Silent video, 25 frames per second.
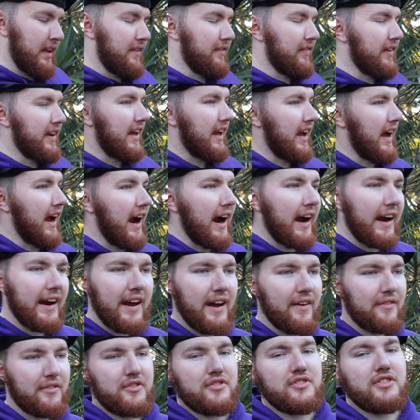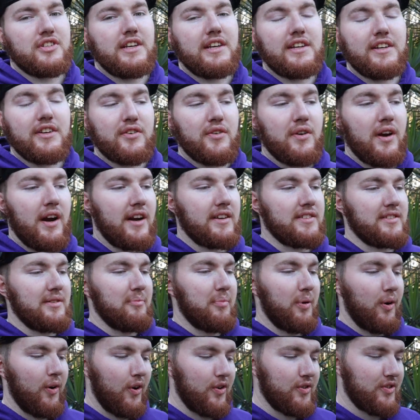if I ever see any of you guys
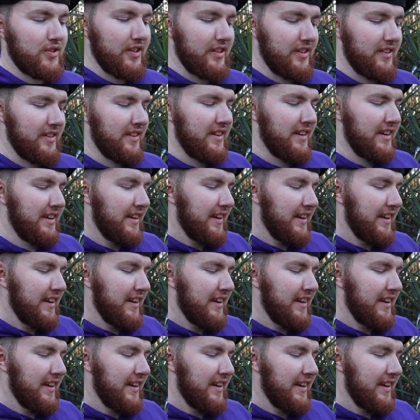in person